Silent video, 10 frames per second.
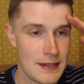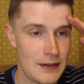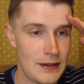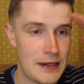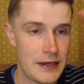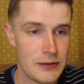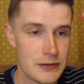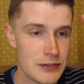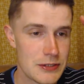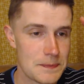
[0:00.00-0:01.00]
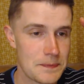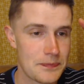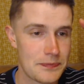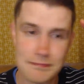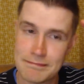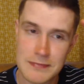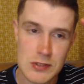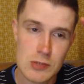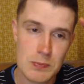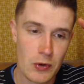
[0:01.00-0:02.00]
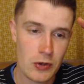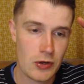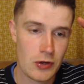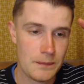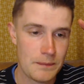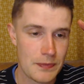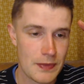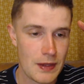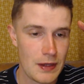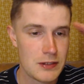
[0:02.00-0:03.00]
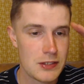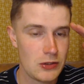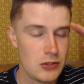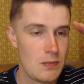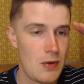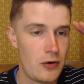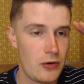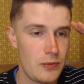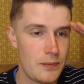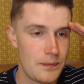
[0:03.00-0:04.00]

Lyles, spot on. Until tomorrow.